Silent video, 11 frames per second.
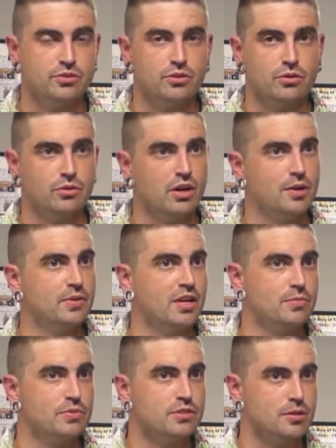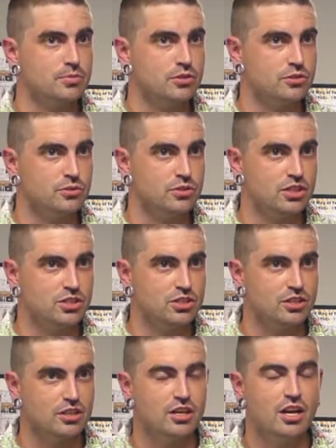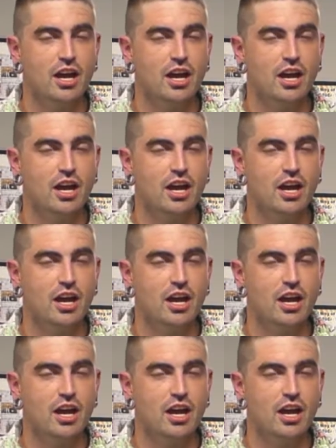so I became a substitute teacher.